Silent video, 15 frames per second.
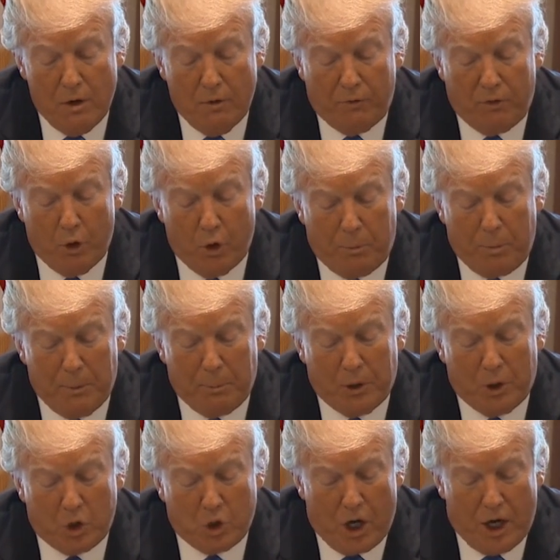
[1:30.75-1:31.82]
fewer
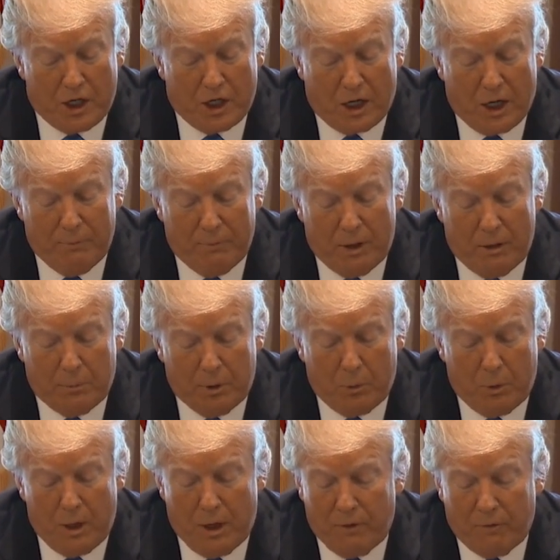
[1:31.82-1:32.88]
people are trying to come in, but
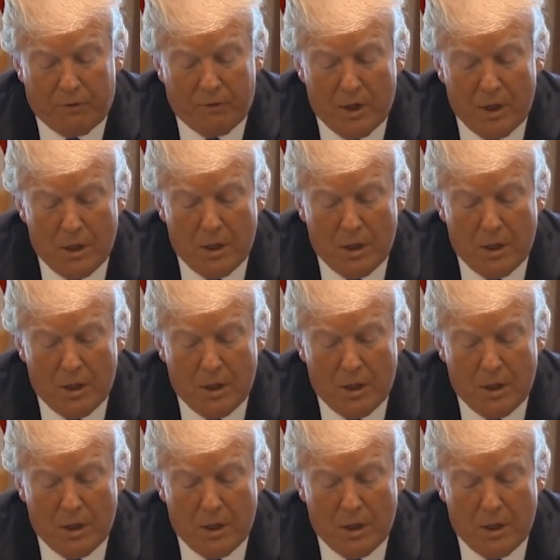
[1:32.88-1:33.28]
we have